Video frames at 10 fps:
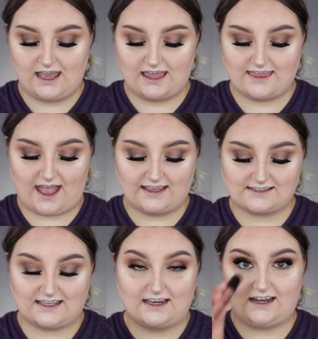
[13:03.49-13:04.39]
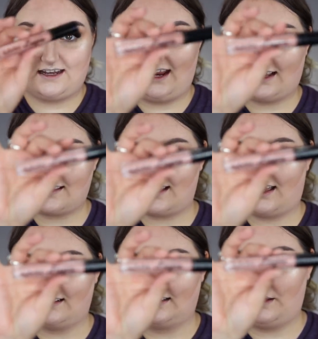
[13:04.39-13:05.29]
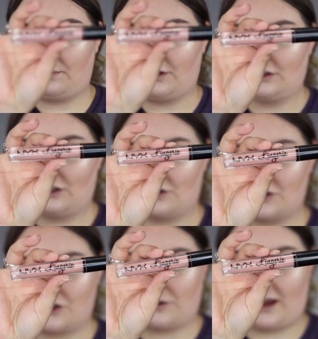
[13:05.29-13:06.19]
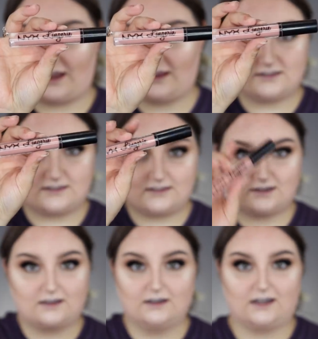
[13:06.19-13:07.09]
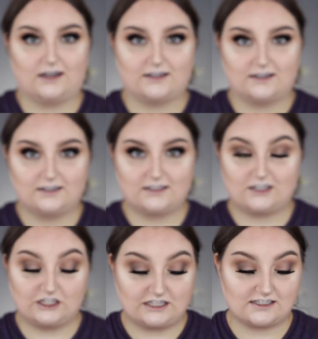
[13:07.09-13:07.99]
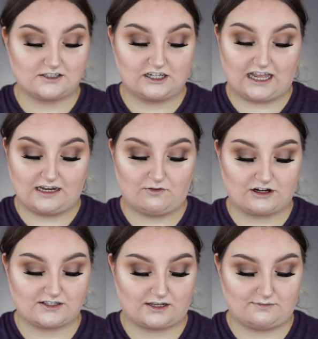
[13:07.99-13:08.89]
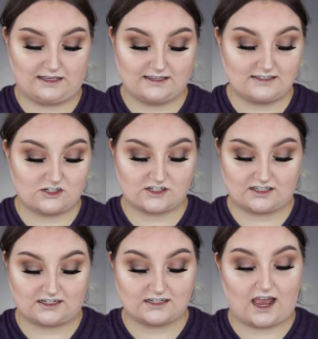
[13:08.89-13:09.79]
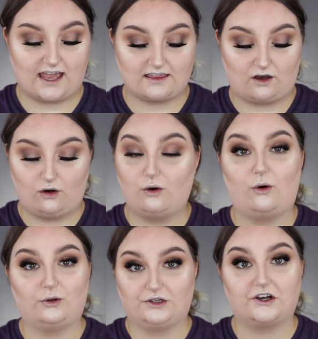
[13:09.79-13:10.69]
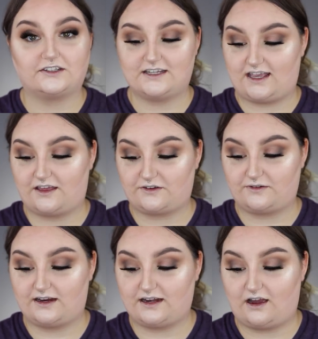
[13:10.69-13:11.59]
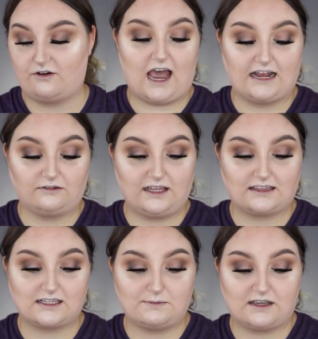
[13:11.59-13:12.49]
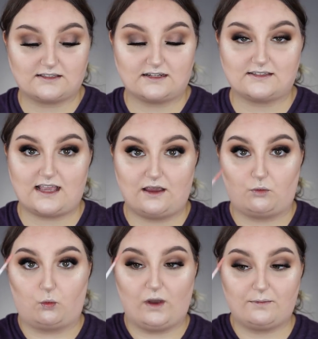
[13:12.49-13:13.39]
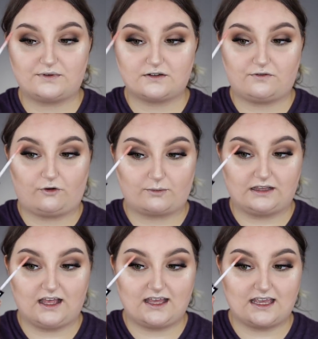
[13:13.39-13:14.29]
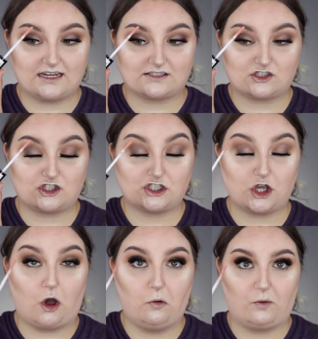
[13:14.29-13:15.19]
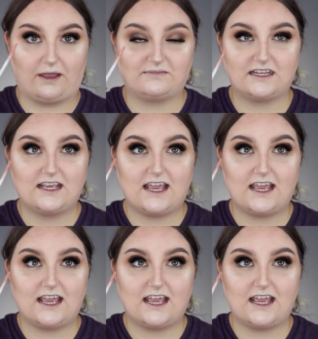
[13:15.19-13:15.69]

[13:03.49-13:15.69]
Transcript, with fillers: And that is the NYX Lip Lingerie. Dear God could this look any worse on me? This is just gonna tie the whole look together right now. I don't like this because it is a whipped formula. It is so whipped.